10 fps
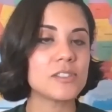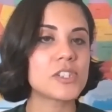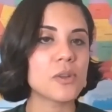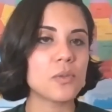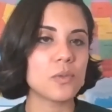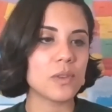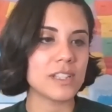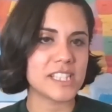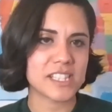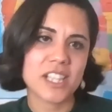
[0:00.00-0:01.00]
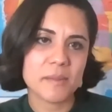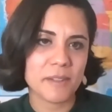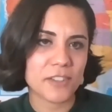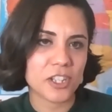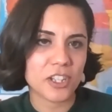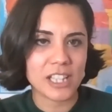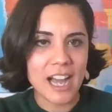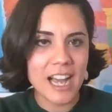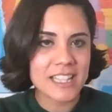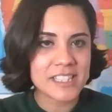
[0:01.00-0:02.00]
so is this going to be for your
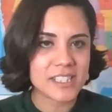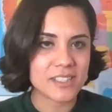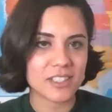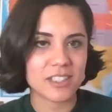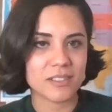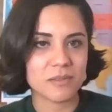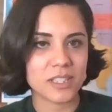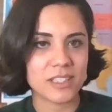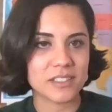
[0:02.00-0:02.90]
class or what?